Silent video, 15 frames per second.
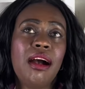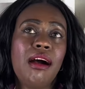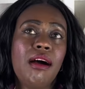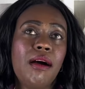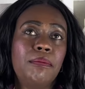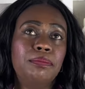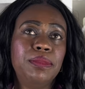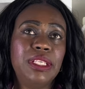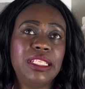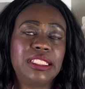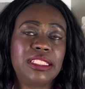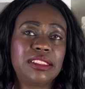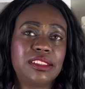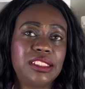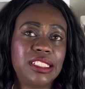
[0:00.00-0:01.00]
The
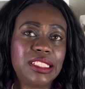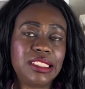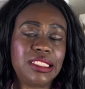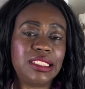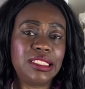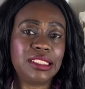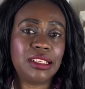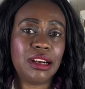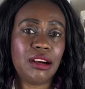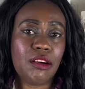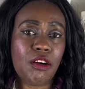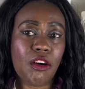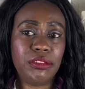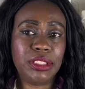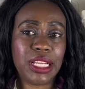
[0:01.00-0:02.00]
skirt
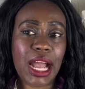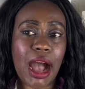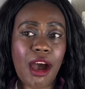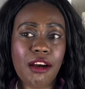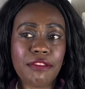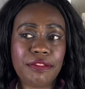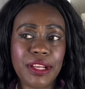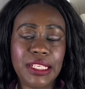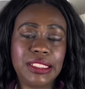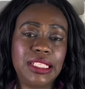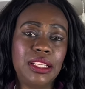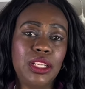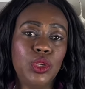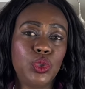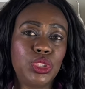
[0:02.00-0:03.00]
of the outfit
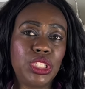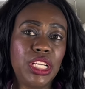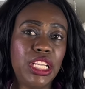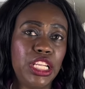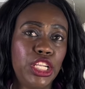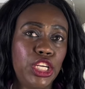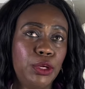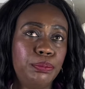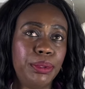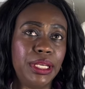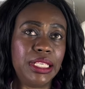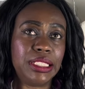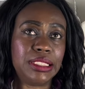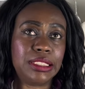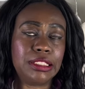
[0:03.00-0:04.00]
looked a little
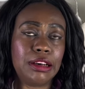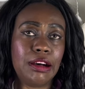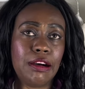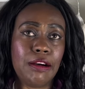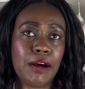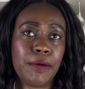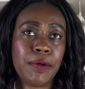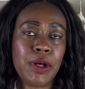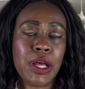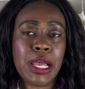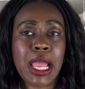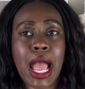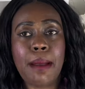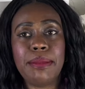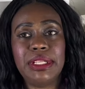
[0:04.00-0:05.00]
bit
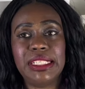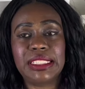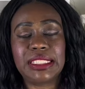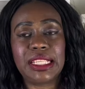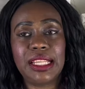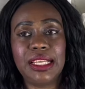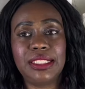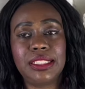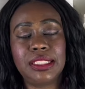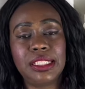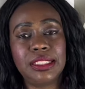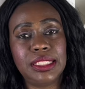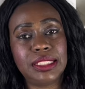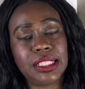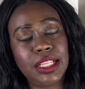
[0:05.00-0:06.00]

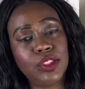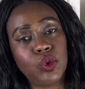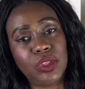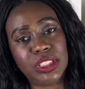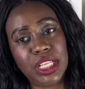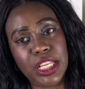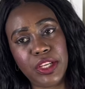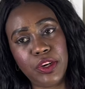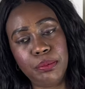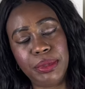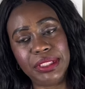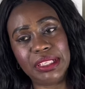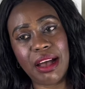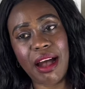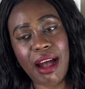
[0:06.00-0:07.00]
the slit was a little
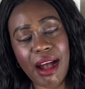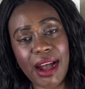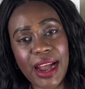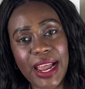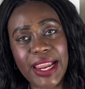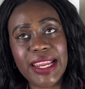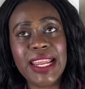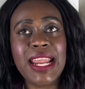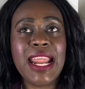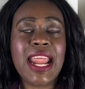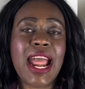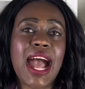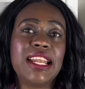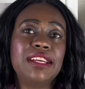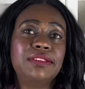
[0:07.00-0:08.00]
bit high,
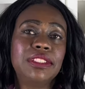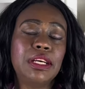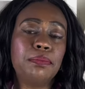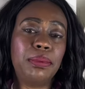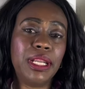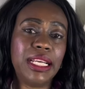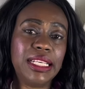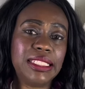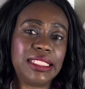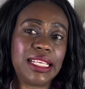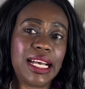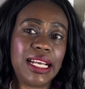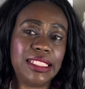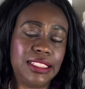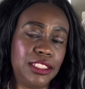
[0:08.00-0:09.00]
and even the
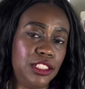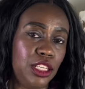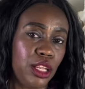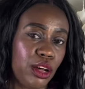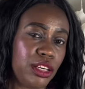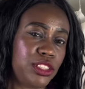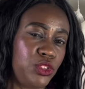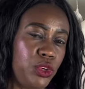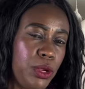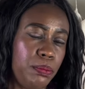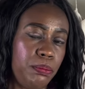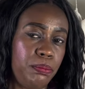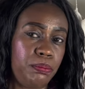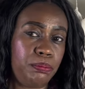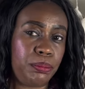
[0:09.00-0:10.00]
blazer is a luxury
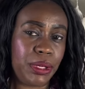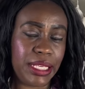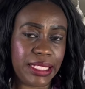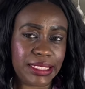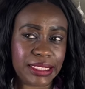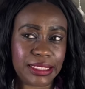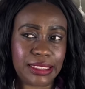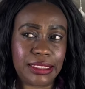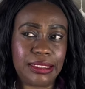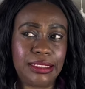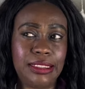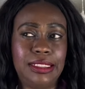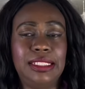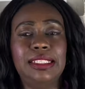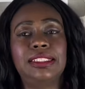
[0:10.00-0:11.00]
blazer.
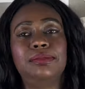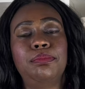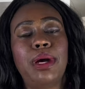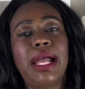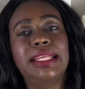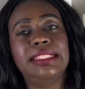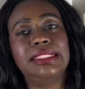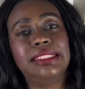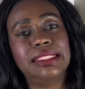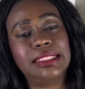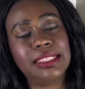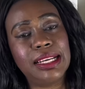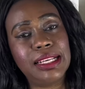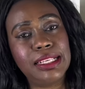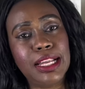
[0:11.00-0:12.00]
I think it's by the
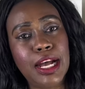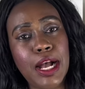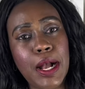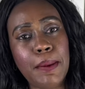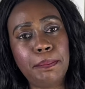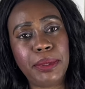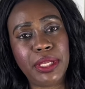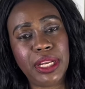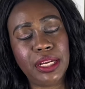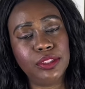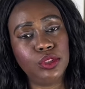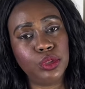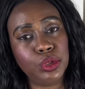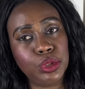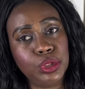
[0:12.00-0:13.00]
designer Peter
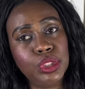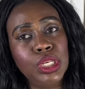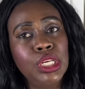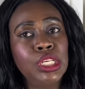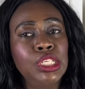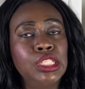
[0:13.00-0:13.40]
Du.